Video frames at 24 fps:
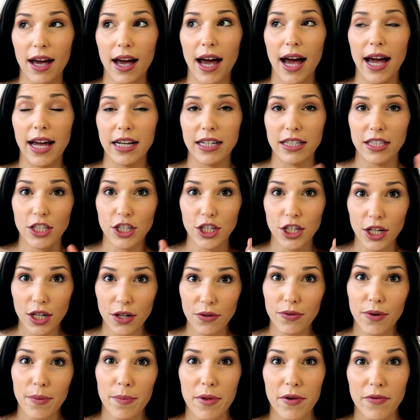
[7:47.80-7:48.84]
I took
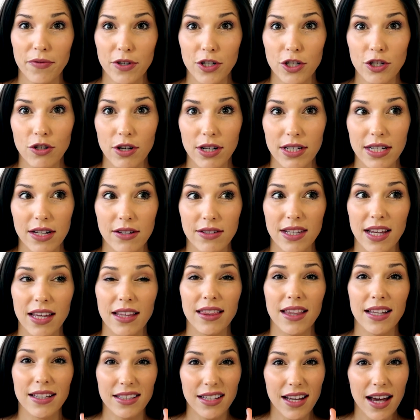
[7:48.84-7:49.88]
from the first dress. I was
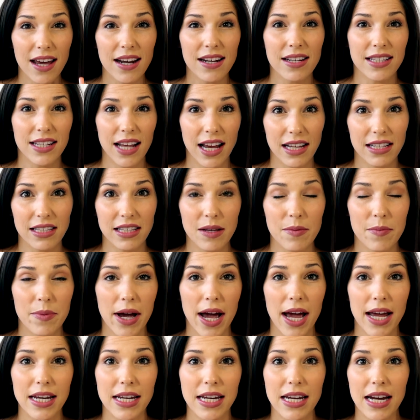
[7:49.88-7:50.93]
like, that's kind of sexy, but
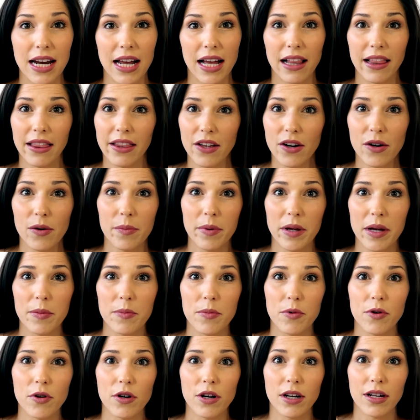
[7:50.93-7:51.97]
I need it a little bit
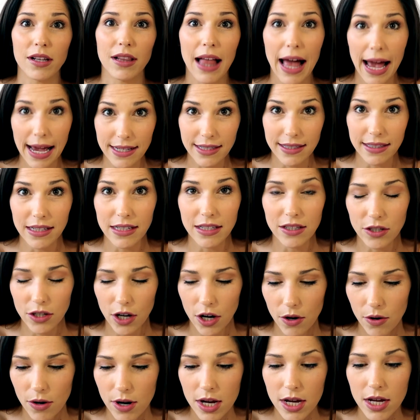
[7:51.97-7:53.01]
more classy.
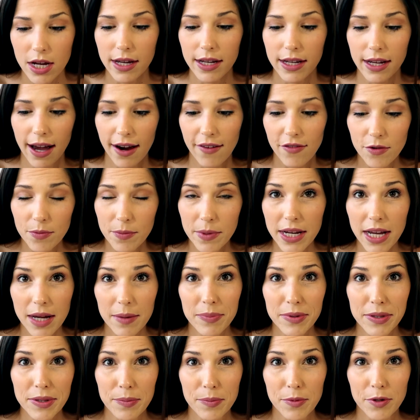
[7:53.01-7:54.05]
So cover me
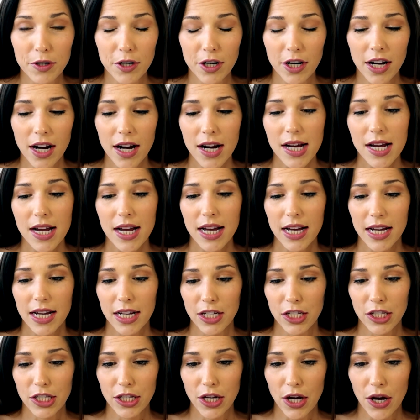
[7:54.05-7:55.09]
up some more.
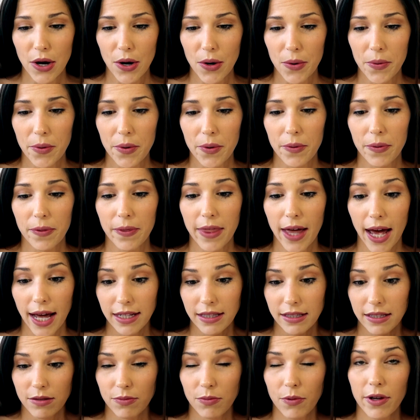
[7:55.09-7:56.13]
And so
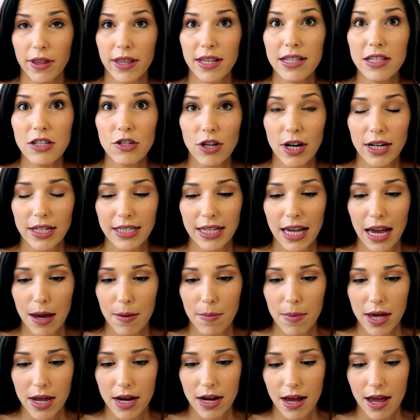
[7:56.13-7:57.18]
that's where this dress
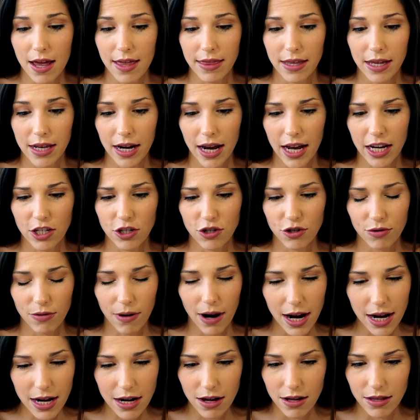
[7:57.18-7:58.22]
came in. And then I
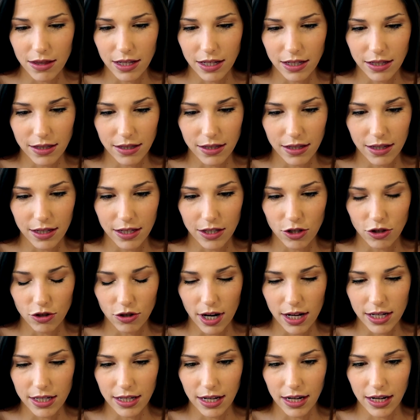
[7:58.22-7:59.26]
tried on this
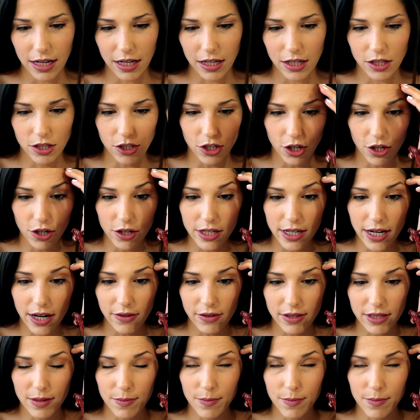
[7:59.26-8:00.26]
dress, and it turned out to